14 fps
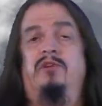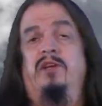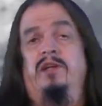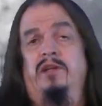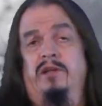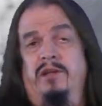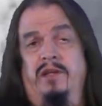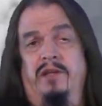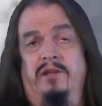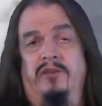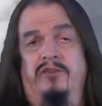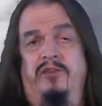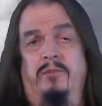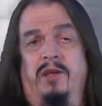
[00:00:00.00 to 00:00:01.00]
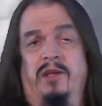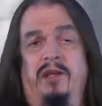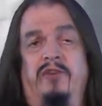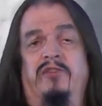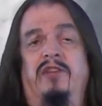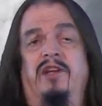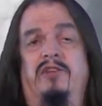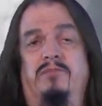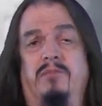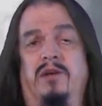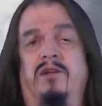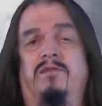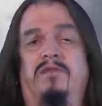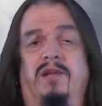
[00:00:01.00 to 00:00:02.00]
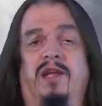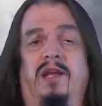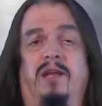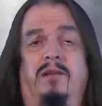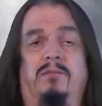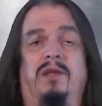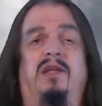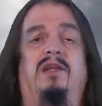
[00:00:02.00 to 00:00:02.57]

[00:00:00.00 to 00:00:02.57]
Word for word: particularly in this debate, is that it's monophyletic,